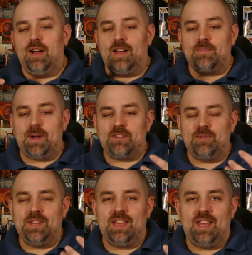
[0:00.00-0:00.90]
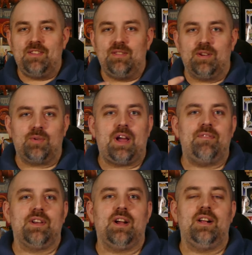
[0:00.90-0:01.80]
especially when they get into the
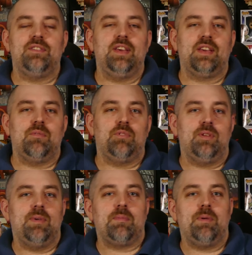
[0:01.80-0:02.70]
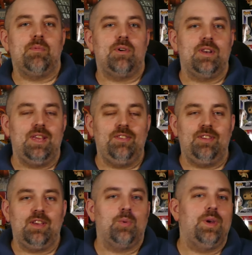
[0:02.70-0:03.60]
graphic content, can really make people
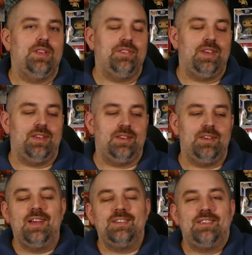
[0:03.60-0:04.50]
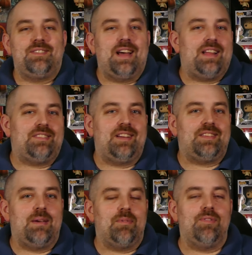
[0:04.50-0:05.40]
uneasy and queasy, and just not that
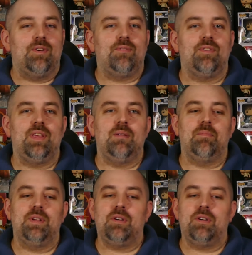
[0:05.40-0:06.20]
type of film for them. But